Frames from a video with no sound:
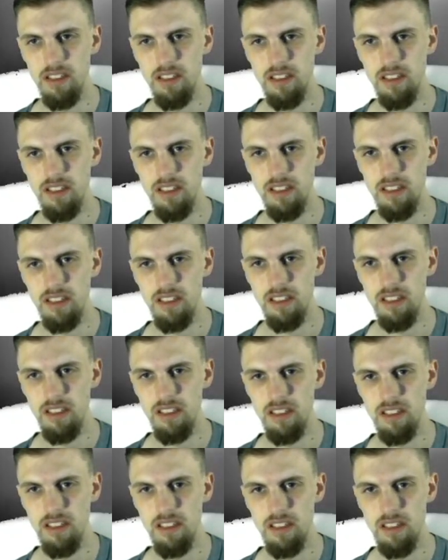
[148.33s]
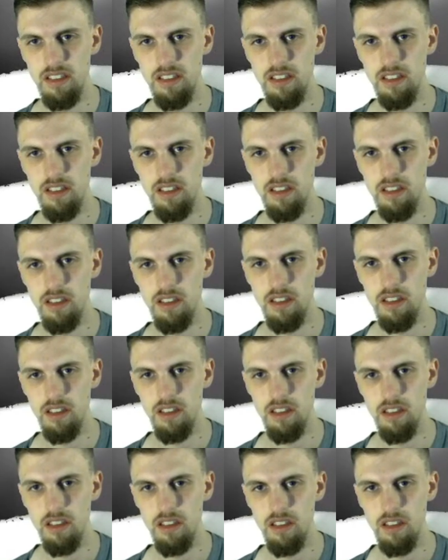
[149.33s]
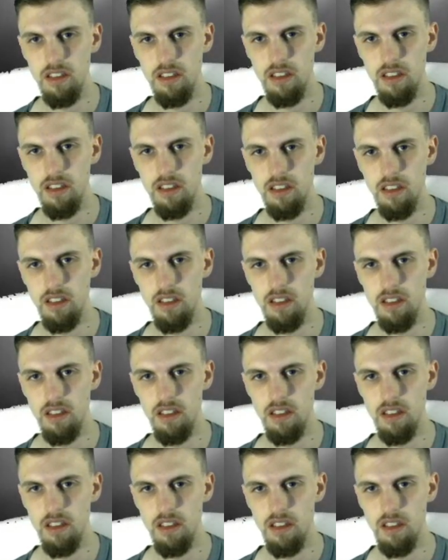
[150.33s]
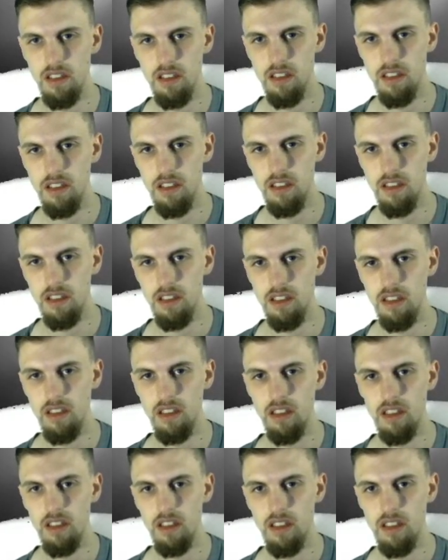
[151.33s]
(no one is talking)